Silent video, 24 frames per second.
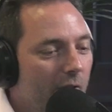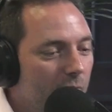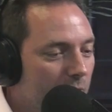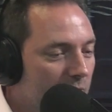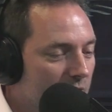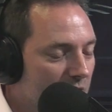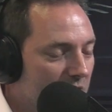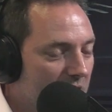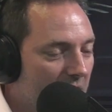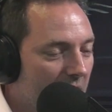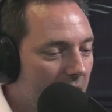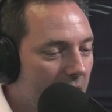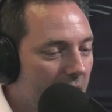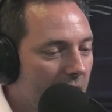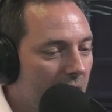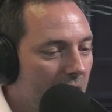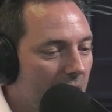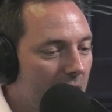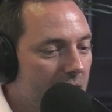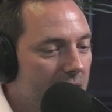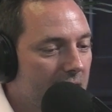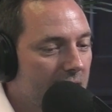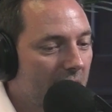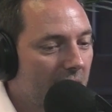would say
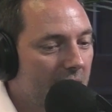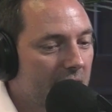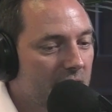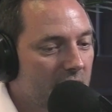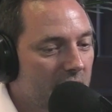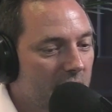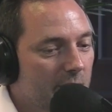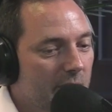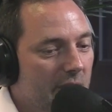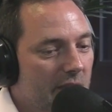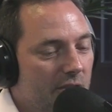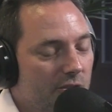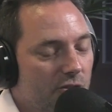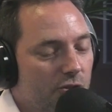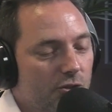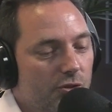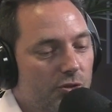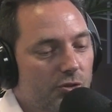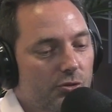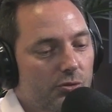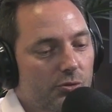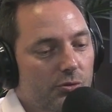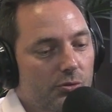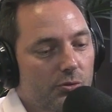a testament
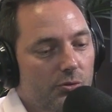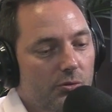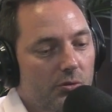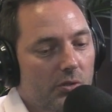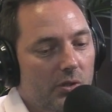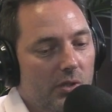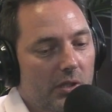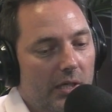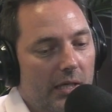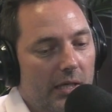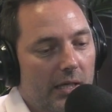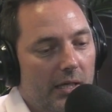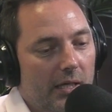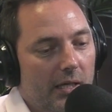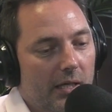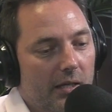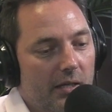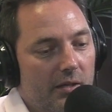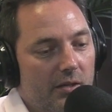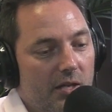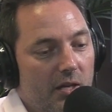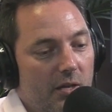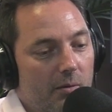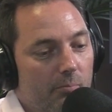to
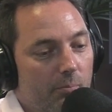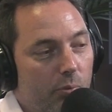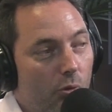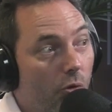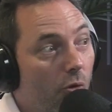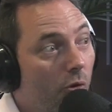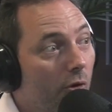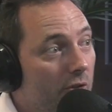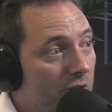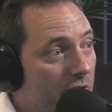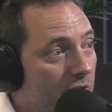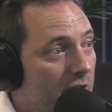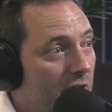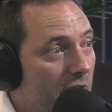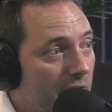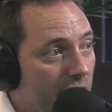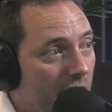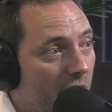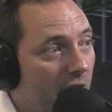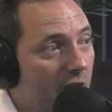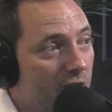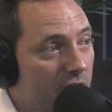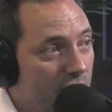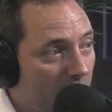the importance of
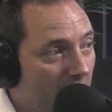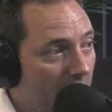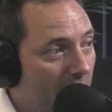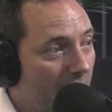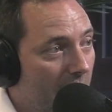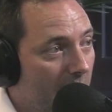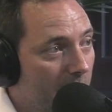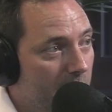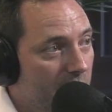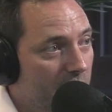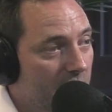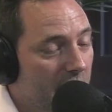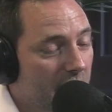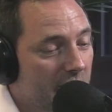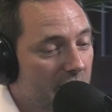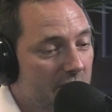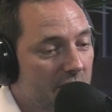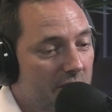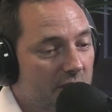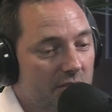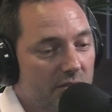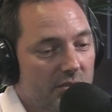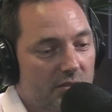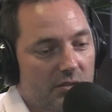our jobs. And
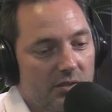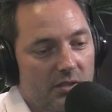this is,